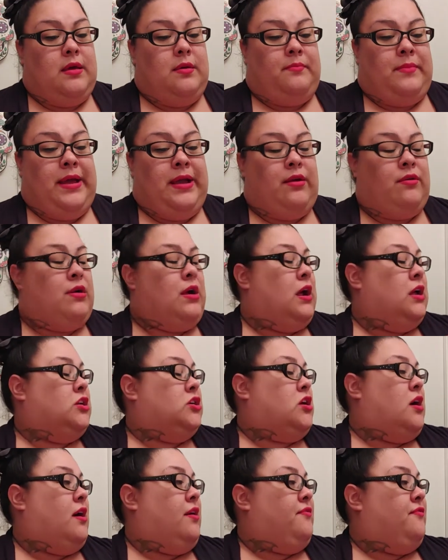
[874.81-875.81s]
my garage
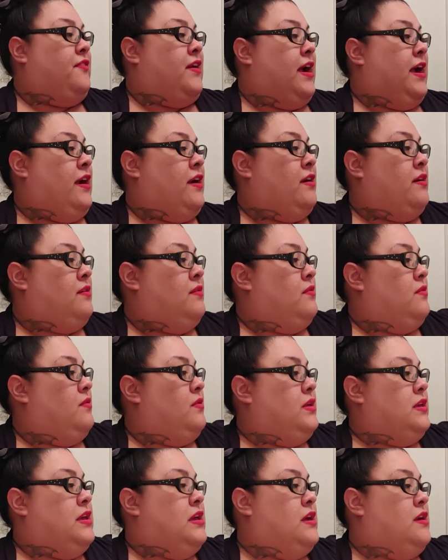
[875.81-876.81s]
caught fire
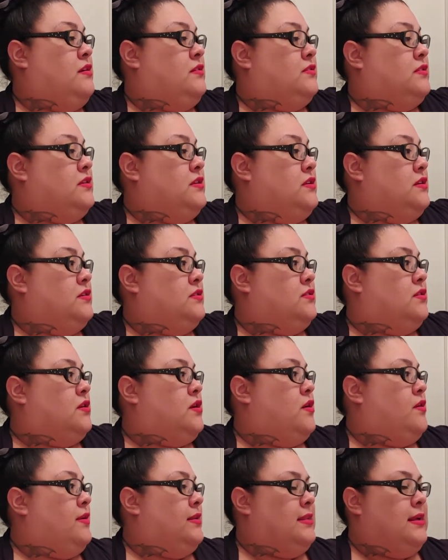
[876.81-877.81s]
years and years
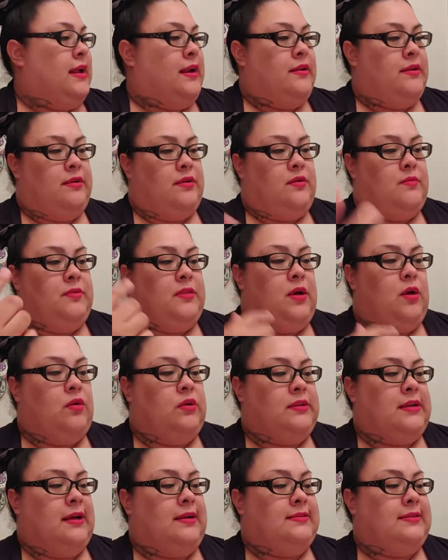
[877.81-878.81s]
ago at, at a, the
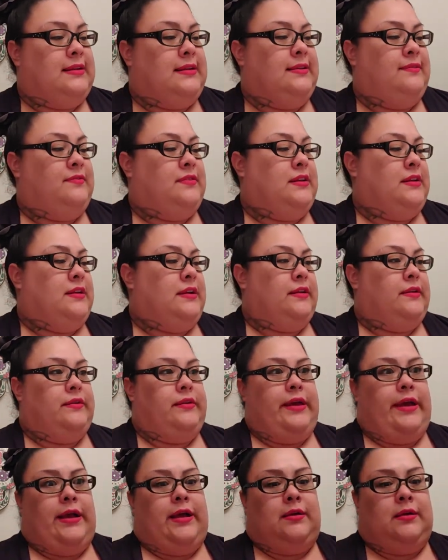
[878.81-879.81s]
old house I lived in, and
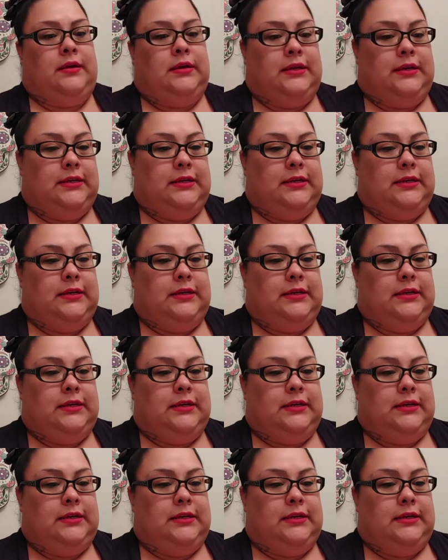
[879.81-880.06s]
yeah.